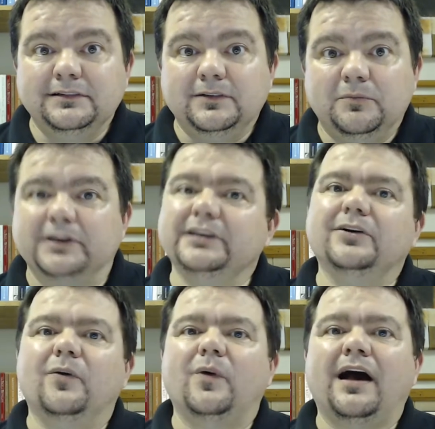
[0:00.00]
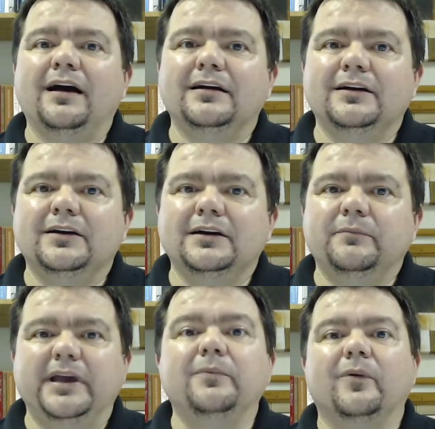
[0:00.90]
But do you know why?
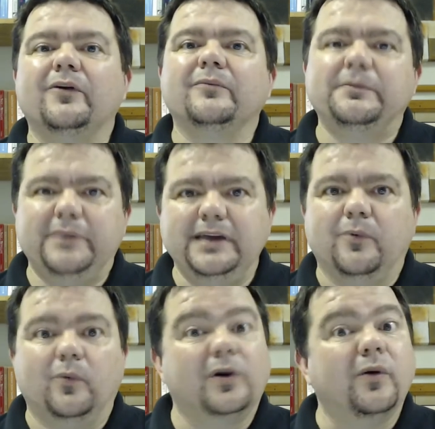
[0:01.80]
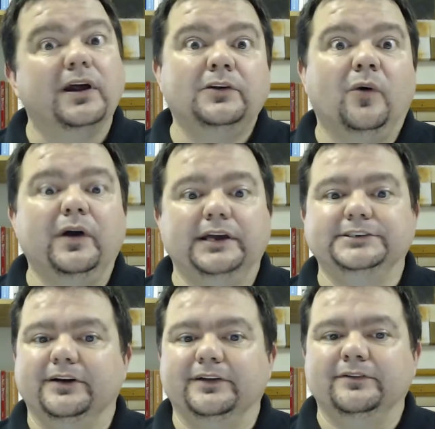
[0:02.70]
People are going to be people. We're going to annoy
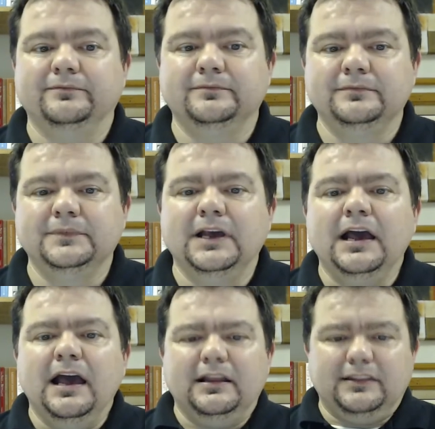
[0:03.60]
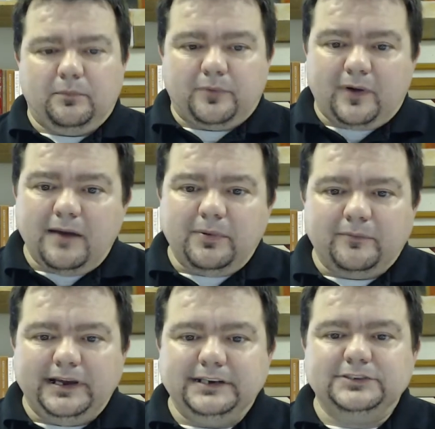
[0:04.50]
each other. The
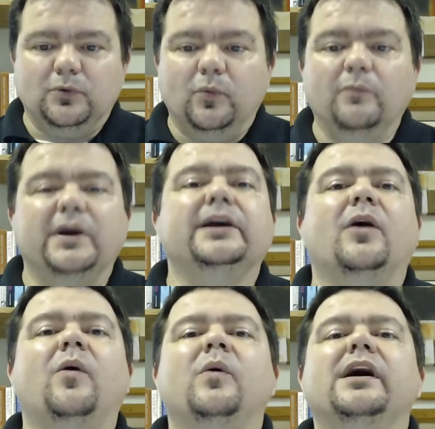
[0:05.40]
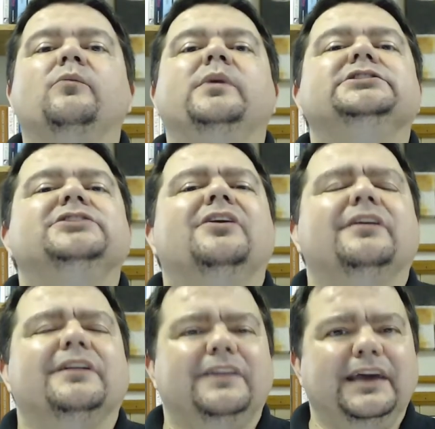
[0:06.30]
problem is when we go and we
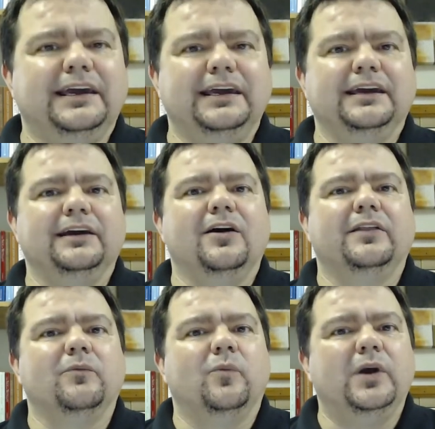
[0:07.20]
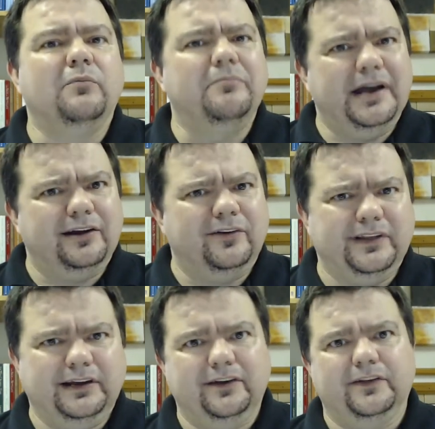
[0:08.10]
start thinking that we're better
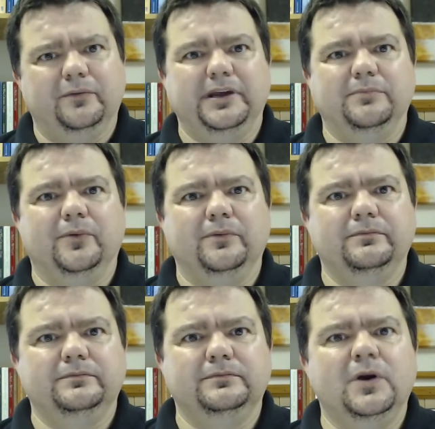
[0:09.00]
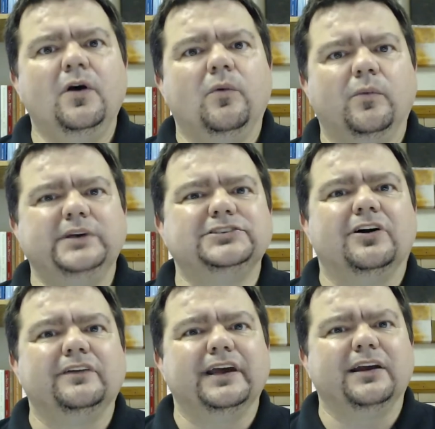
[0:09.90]
than other people, when we
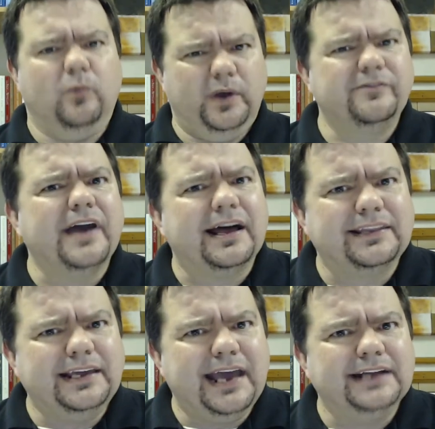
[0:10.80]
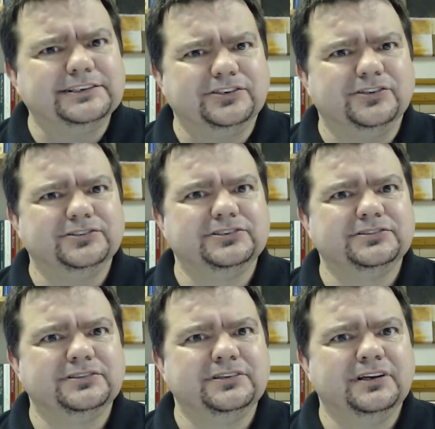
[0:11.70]
start thinking we've got the answers
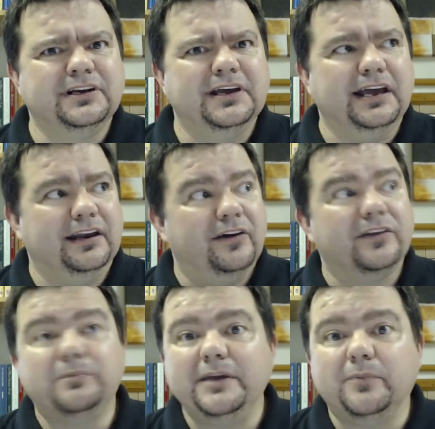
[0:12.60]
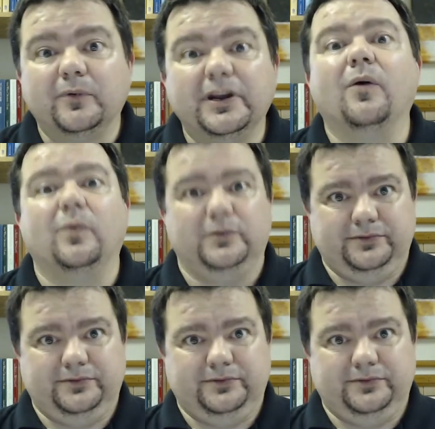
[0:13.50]
and other people don't,